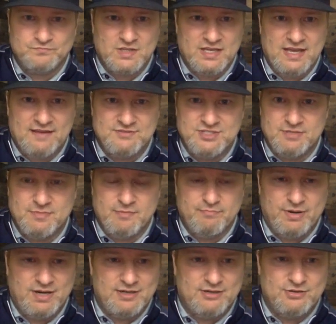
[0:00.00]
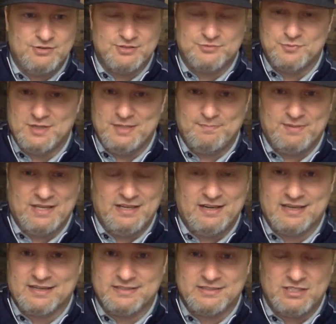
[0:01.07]
They have Jimmy Butler, who is really
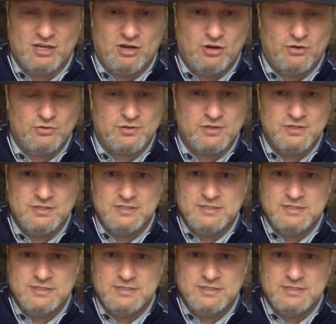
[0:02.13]
playing like a dog.